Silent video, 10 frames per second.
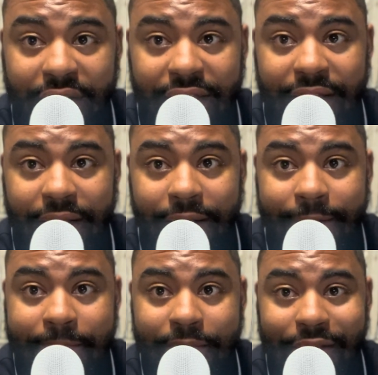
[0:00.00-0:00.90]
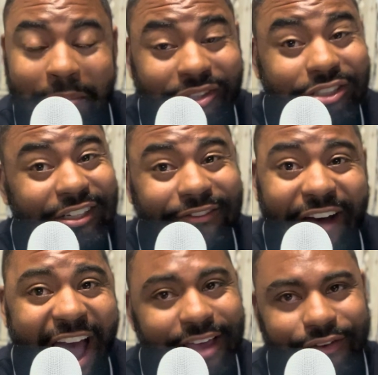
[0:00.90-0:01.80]
it, but they're
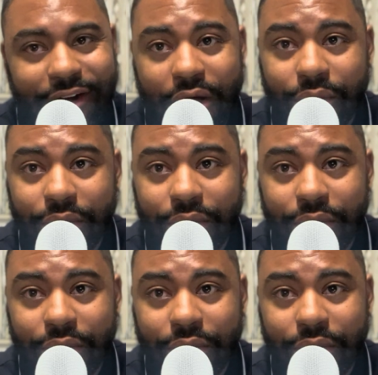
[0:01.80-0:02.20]
surviving though.